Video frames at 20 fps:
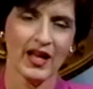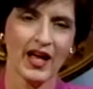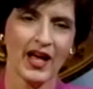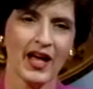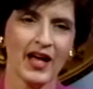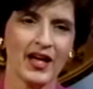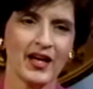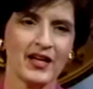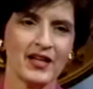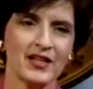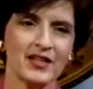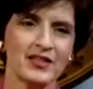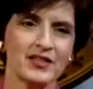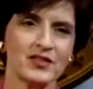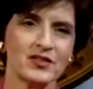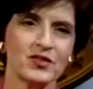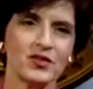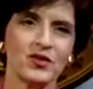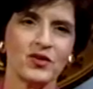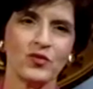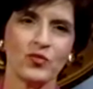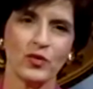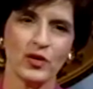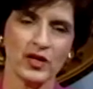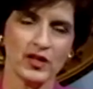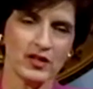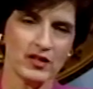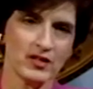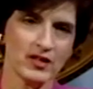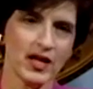and
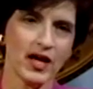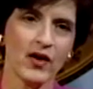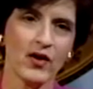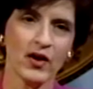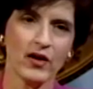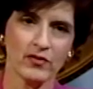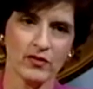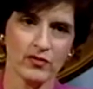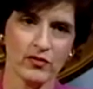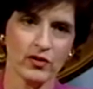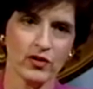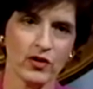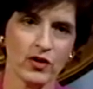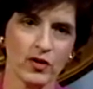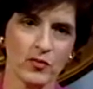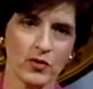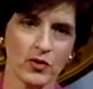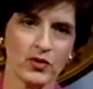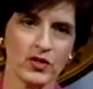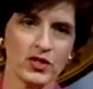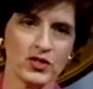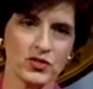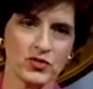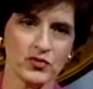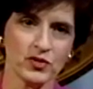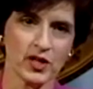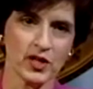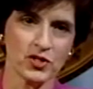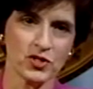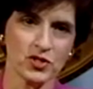we now have a very harmonious
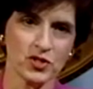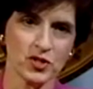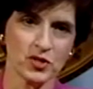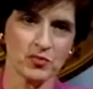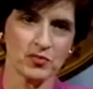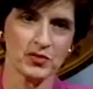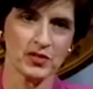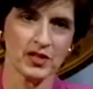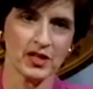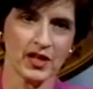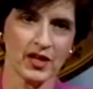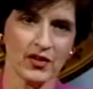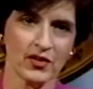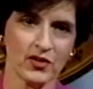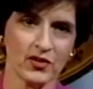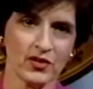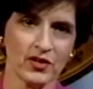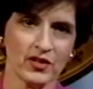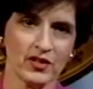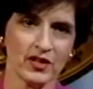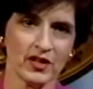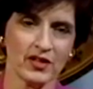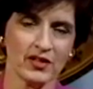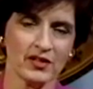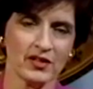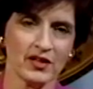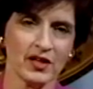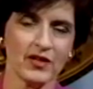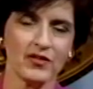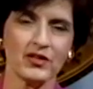relationship together,
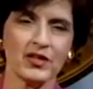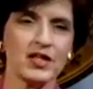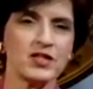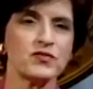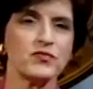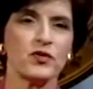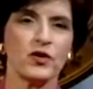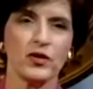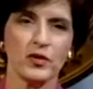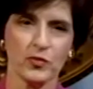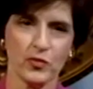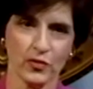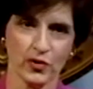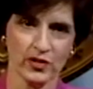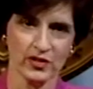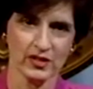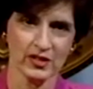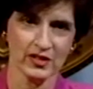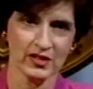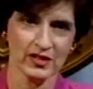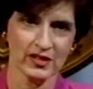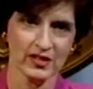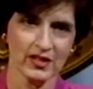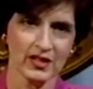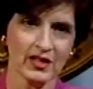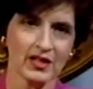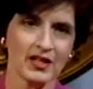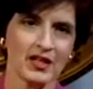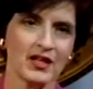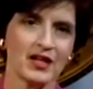and I think that's very important.
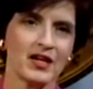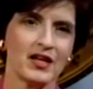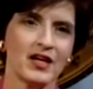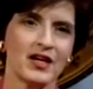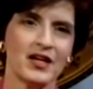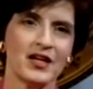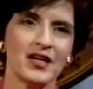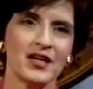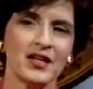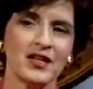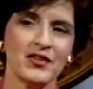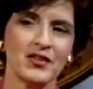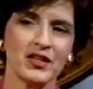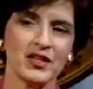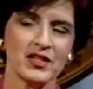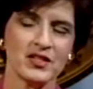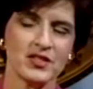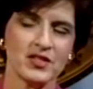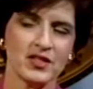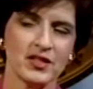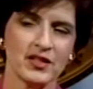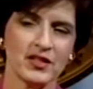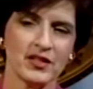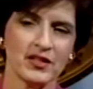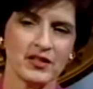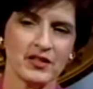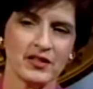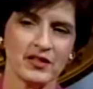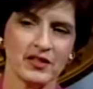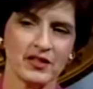I think it's
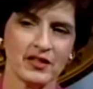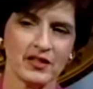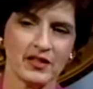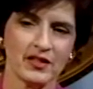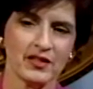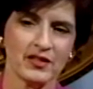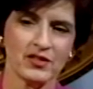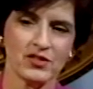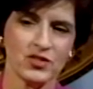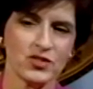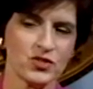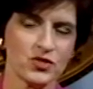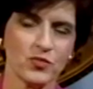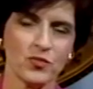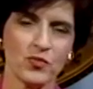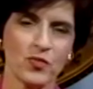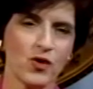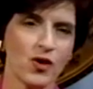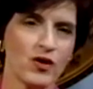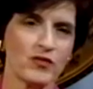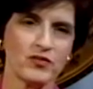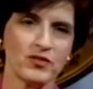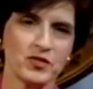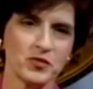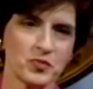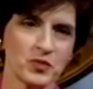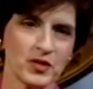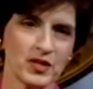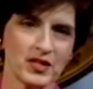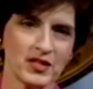just a marvelous
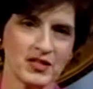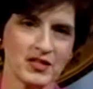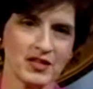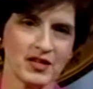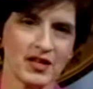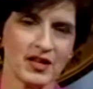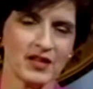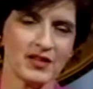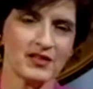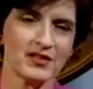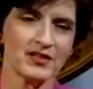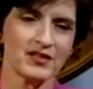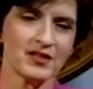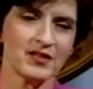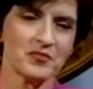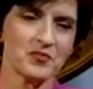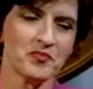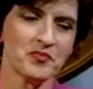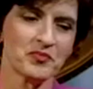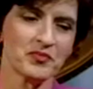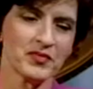place, and